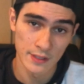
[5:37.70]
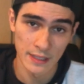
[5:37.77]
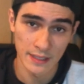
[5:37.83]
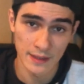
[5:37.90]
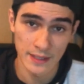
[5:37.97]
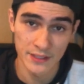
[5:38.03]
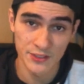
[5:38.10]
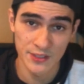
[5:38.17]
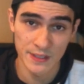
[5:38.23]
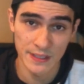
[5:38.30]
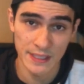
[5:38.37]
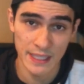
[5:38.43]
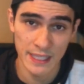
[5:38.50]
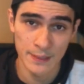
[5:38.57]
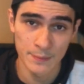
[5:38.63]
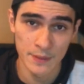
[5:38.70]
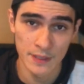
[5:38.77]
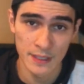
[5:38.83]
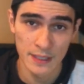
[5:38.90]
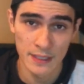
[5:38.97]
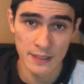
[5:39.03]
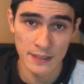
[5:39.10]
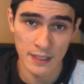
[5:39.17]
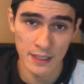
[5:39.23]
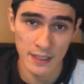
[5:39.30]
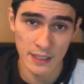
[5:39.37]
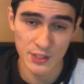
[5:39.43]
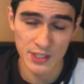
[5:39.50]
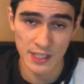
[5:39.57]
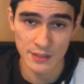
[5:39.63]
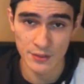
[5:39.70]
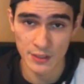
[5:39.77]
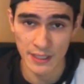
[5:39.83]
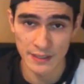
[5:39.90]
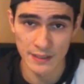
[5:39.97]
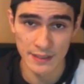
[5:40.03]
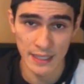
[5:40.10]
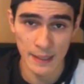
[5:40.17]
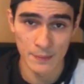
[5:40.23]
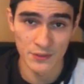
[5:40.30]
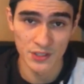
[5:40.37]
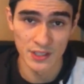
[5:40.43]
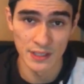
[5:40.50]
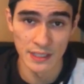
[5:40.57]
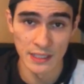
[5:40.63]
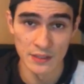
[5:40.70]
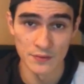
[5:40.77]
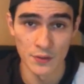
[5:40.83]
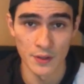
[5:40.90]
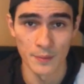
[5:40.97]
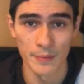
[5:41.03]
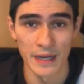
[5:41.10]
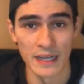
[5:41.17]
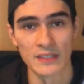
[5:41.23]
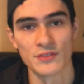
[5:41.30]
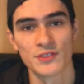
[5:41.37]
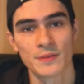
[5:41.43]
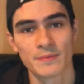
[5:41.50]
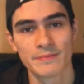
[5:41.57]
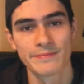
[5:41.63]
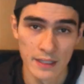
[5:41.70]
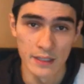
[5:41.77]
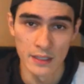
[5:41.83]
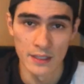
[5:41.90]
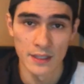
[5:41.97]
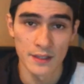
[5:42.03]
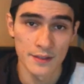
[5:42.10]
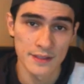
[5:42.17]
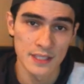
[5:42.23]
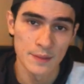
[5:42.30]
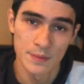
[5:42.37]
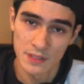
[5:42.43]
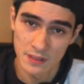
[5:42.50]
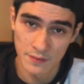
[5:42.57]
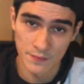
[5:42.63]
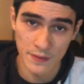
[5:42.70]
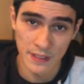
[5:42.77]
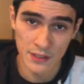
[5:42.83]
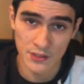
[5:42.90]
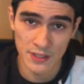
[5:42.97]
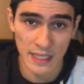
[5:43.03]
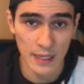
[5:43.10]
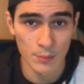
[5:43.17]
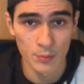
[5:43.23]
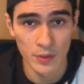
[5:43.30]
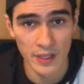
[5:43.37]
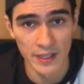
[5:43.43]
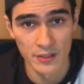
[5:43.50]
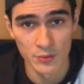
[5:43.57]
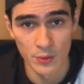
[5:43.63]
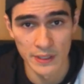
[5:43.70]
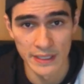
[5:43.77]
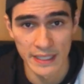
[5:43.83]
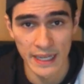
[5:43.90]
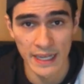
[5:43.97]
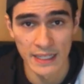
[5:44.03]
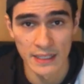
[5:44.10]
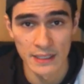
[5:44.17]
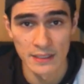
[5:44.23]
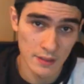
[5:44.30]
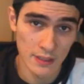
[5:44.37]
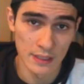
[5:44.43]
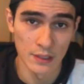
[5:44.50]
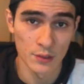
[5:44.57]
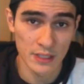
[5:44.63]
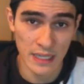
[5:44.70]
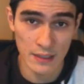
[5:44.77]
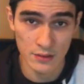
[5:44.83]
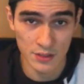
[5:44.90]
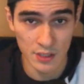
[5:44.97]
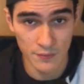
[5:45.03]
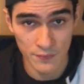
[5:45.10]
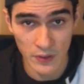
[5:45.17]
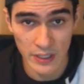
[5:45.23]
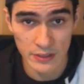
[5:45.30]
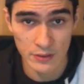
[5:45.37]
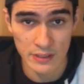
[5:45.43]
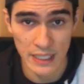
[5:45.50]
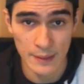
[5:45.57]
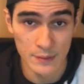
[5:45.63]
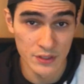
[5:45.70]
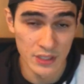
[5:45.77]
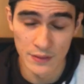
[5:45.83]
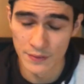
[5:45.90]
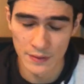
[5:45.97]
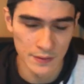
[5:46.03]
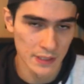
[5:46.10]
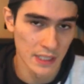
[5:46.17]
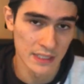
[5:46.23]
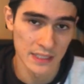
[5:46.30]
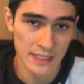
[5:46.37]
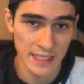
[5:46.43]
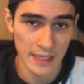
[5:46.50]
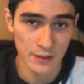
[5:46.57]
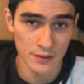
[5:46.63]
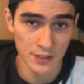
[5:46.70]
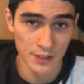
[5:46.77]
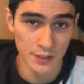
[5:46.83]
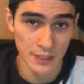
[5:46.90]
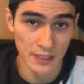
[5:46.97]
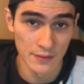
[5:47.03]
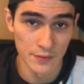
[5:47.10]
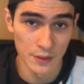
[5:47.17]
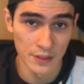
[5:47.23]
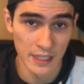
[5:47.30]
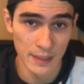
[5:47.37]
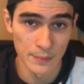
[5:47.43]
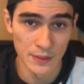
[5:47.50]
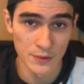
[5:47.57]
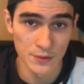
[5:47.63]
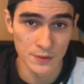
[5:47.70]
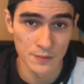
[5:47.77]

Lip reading: like this during the game, the higher chance you'll get the damage you need for the badge. Another tip is to finish down players where you can. It'll count to your final damage even if it doesn't count to your evo damage.